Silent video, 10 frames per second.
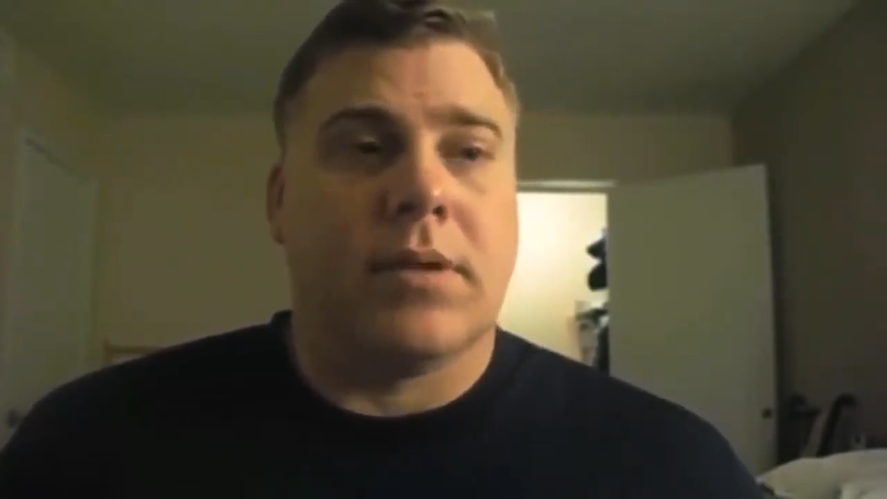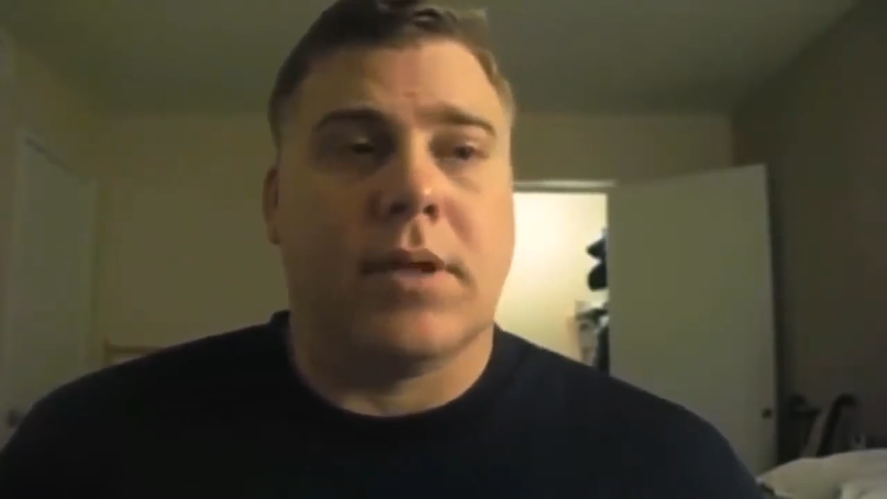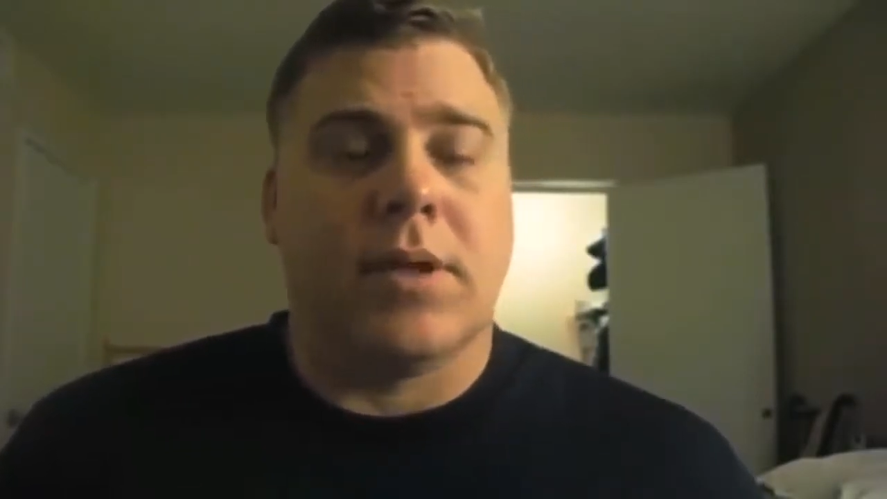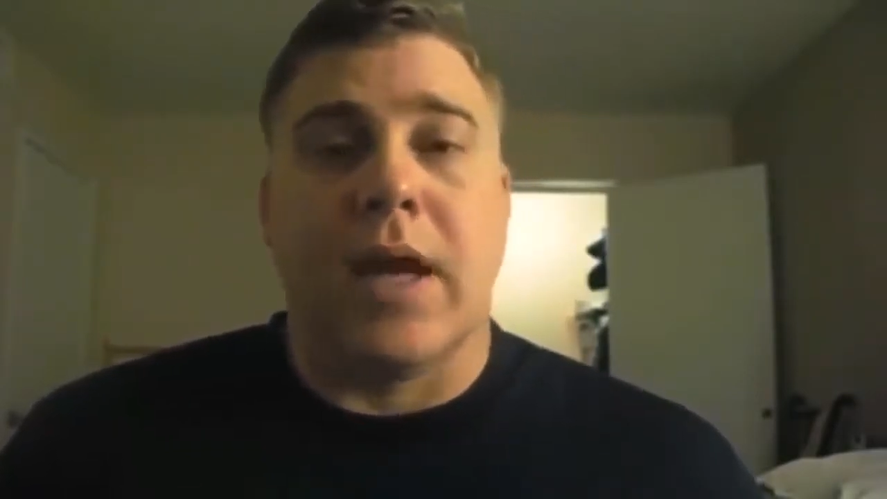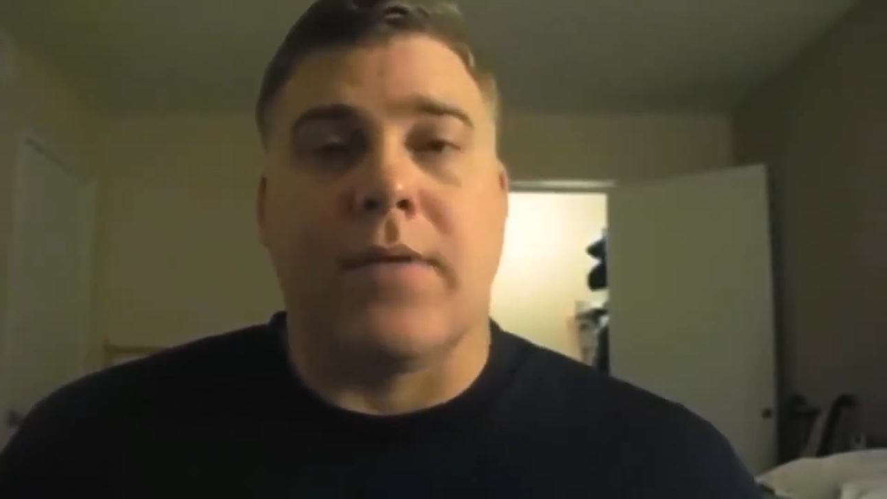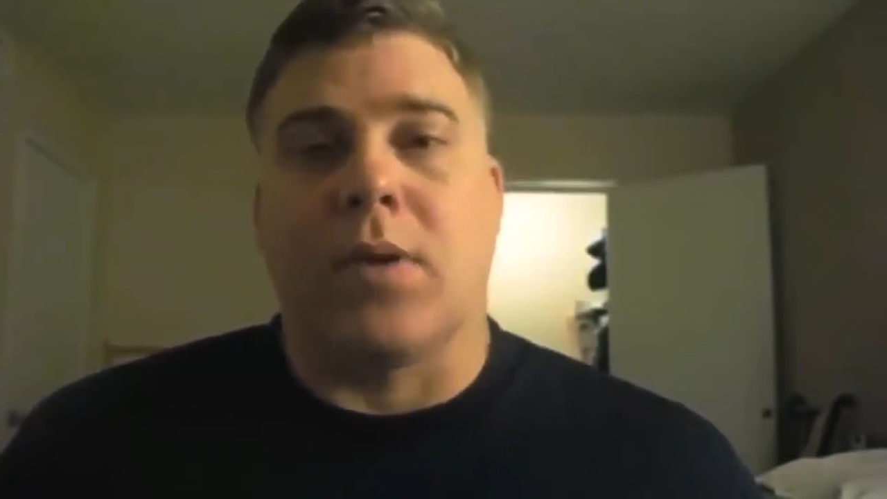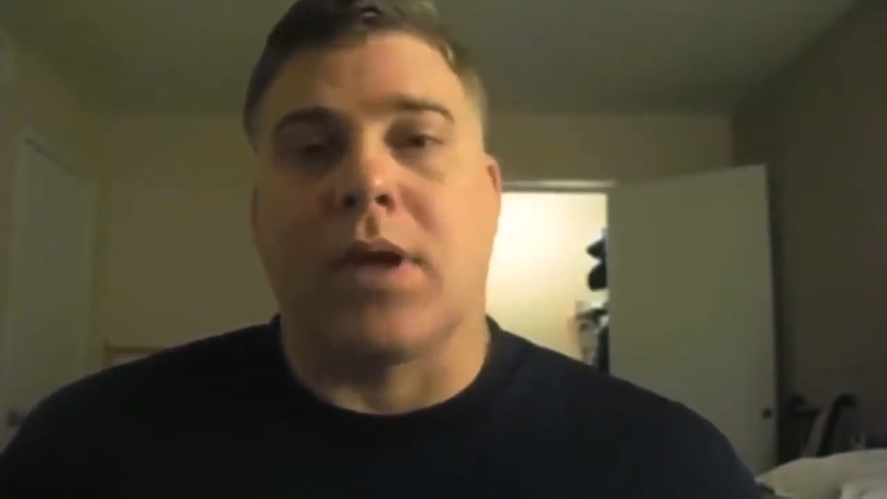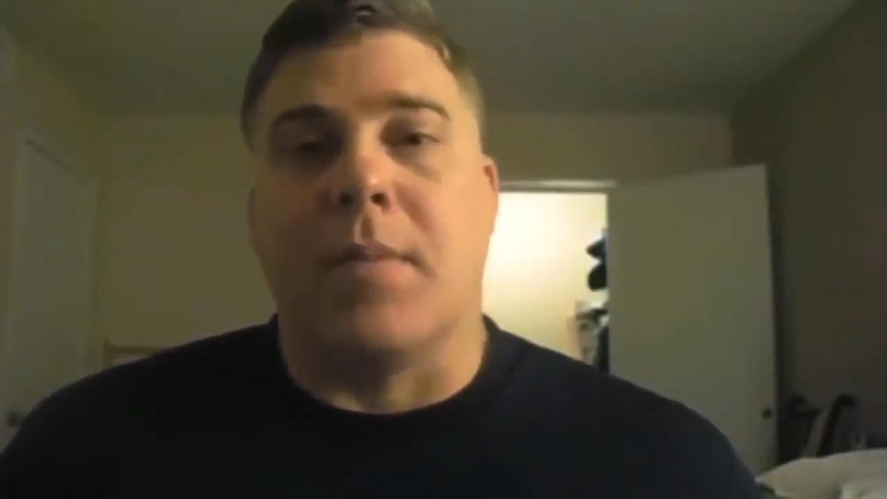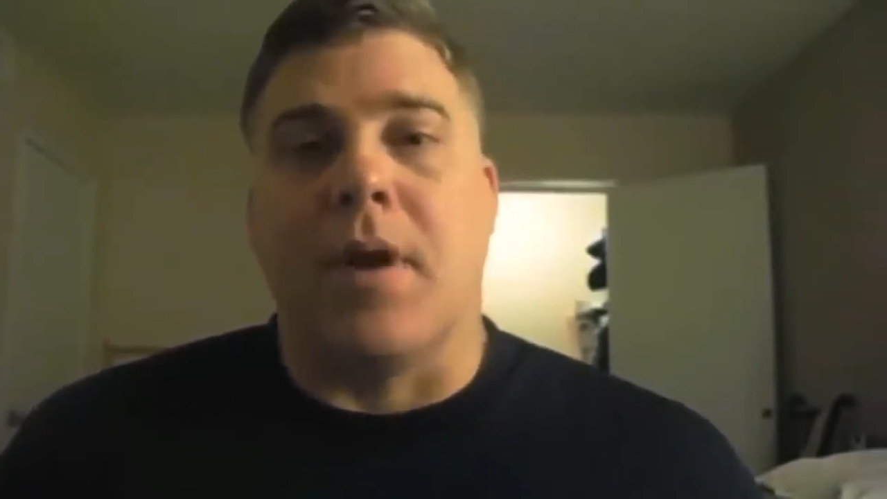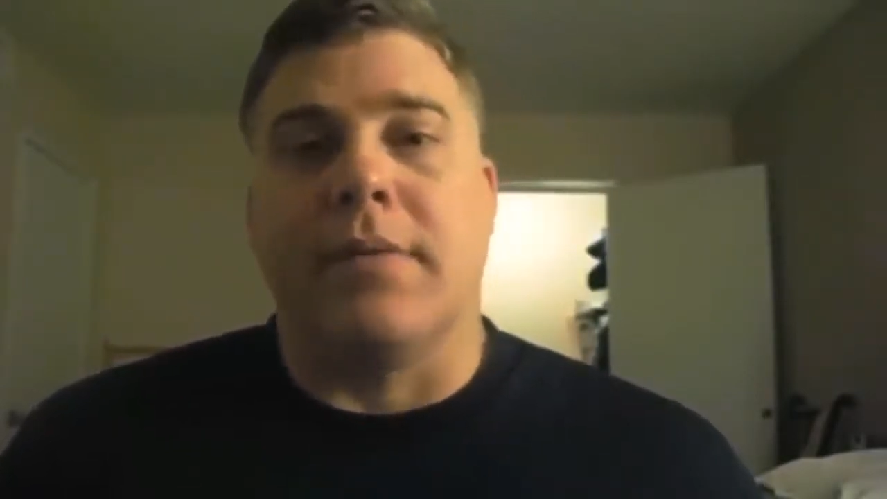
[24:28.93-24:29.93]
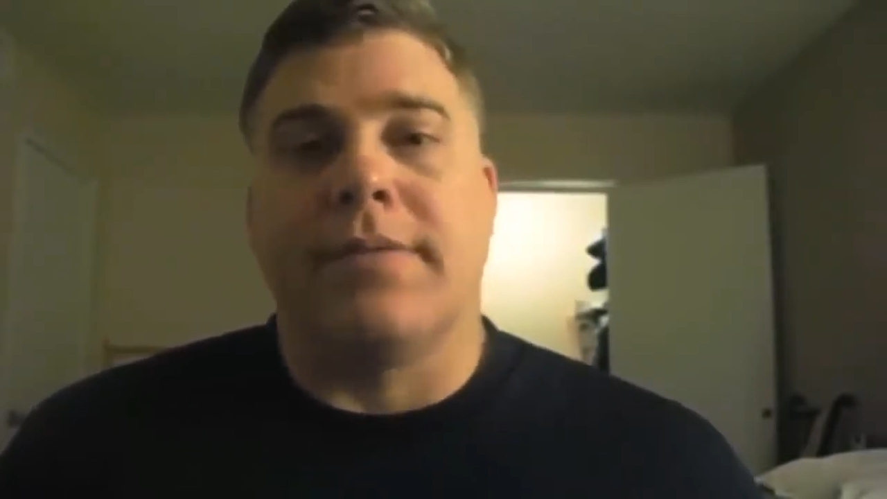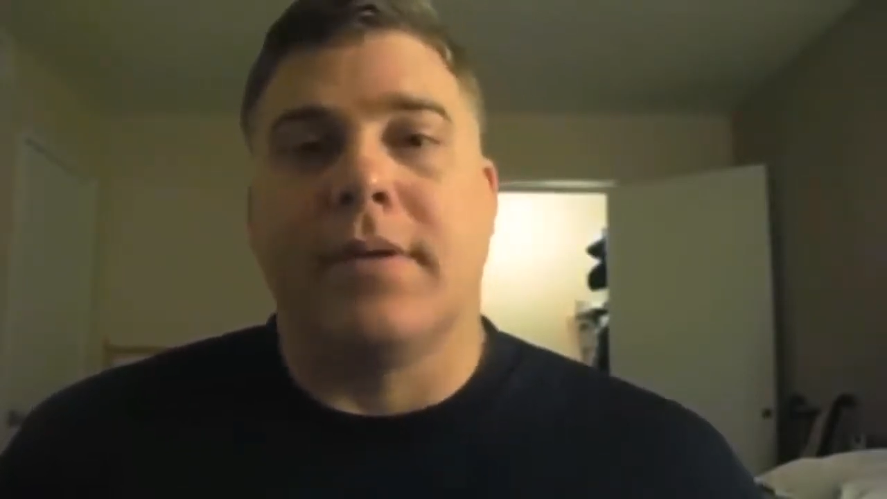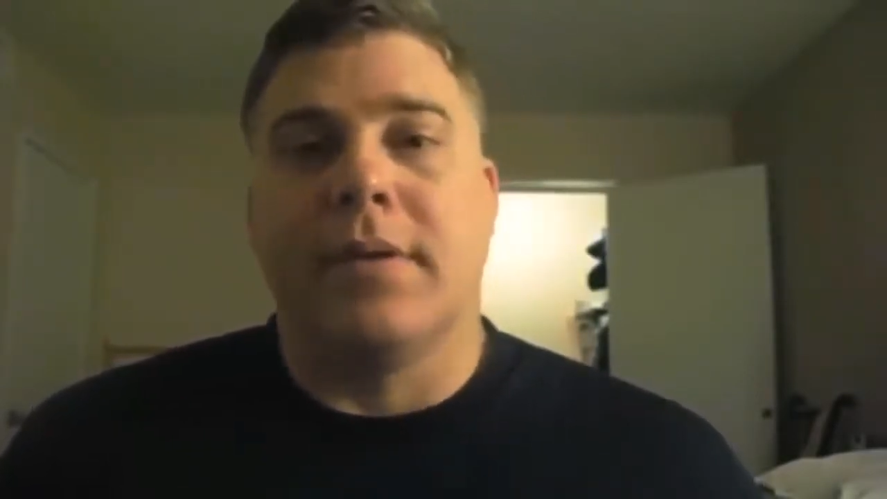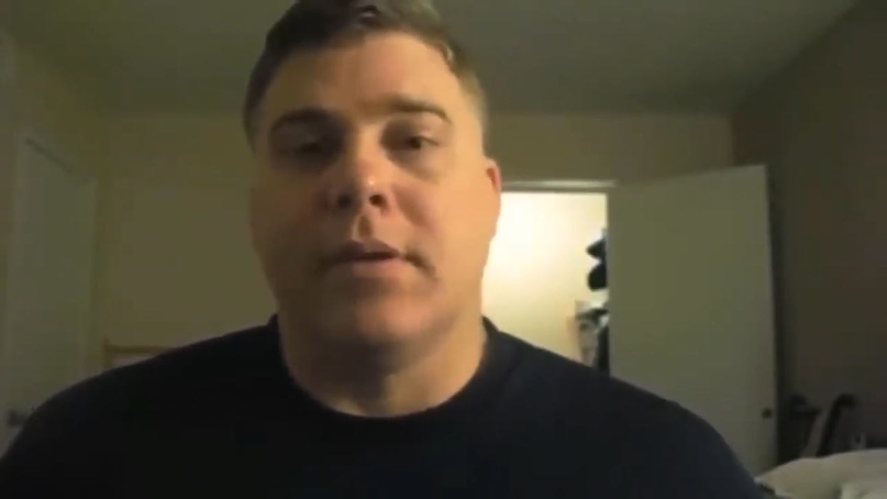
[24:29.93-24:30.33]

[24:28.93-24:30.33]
it never would have come off.